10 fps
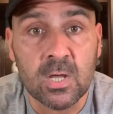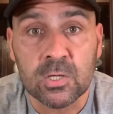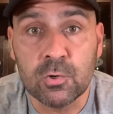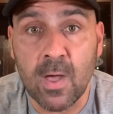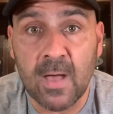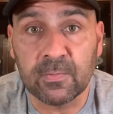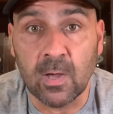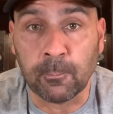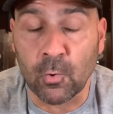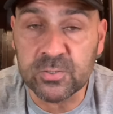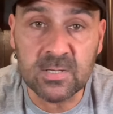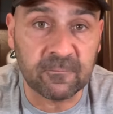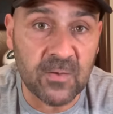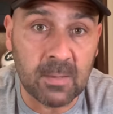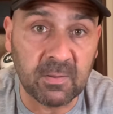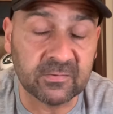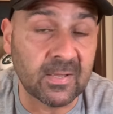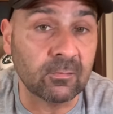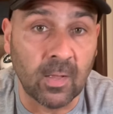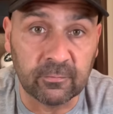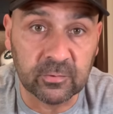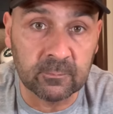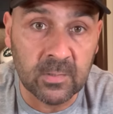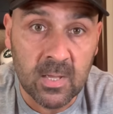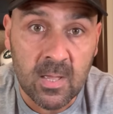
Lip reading: you have a portion of the fan base that loves him,